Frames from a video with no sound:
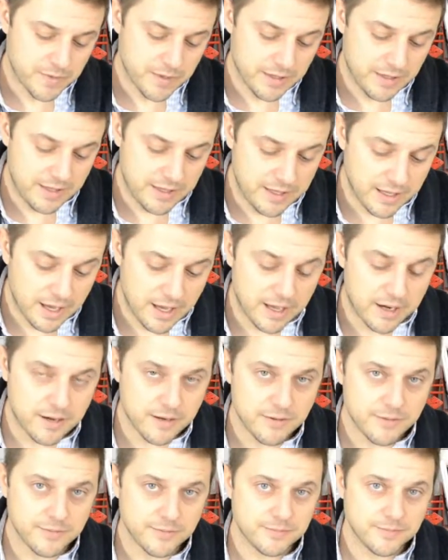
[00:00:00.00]

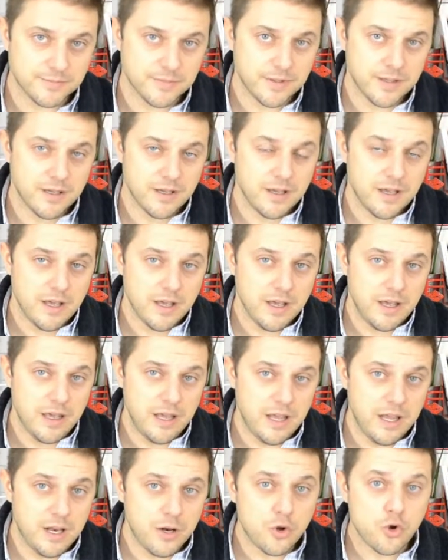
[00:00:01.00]
done
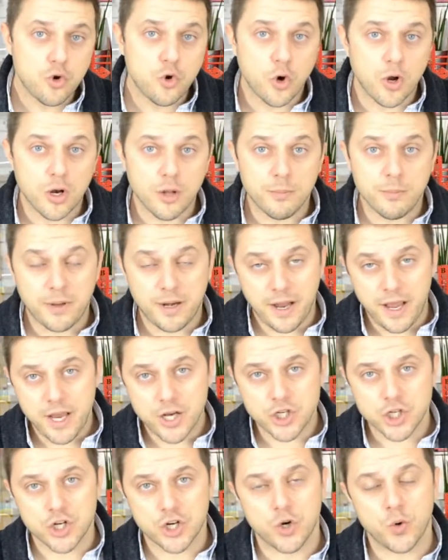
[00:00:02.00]
in
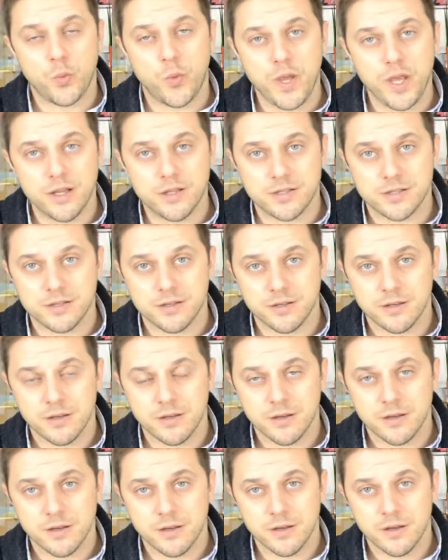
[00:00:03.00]
collaboration with
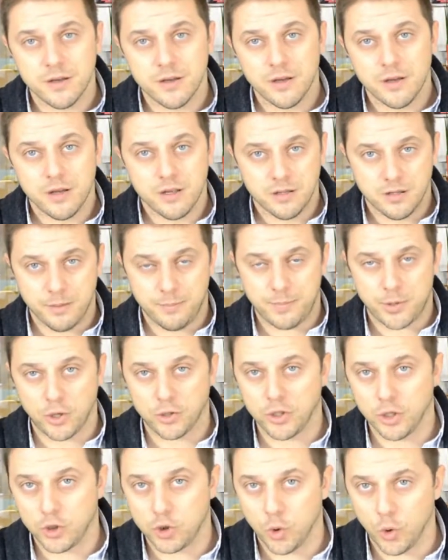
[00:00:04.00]
the
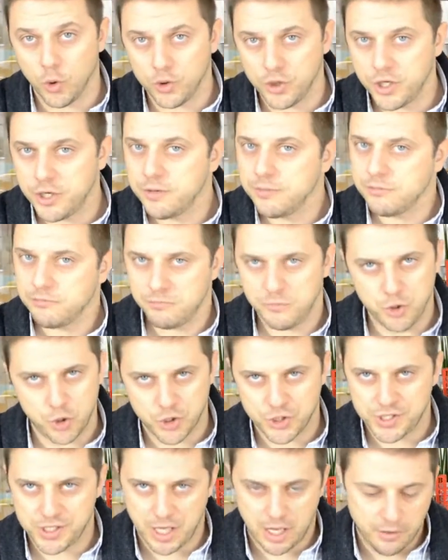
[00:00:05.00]
product owner,
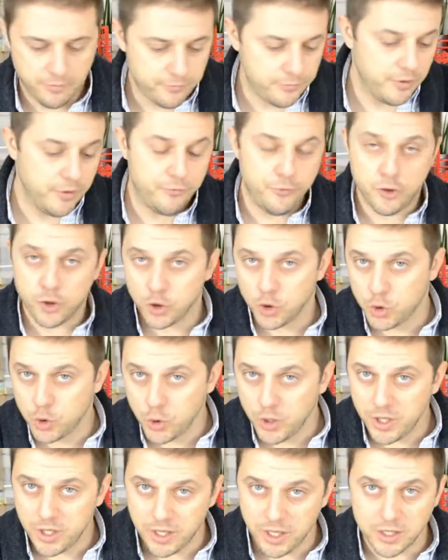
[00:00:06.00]
yourself. If you're
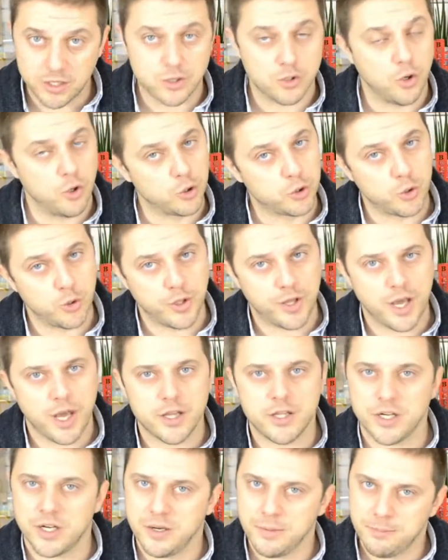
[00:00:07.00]
doing it all
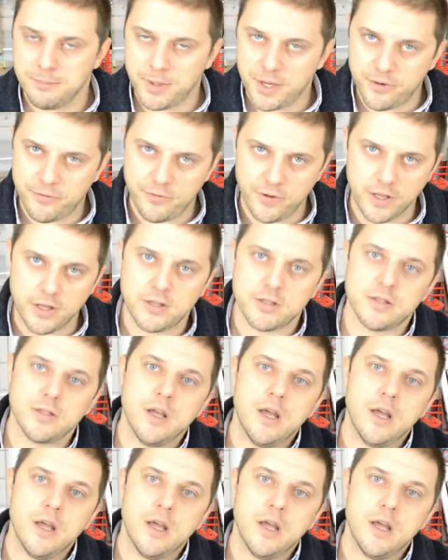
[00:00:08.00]
together, perfect.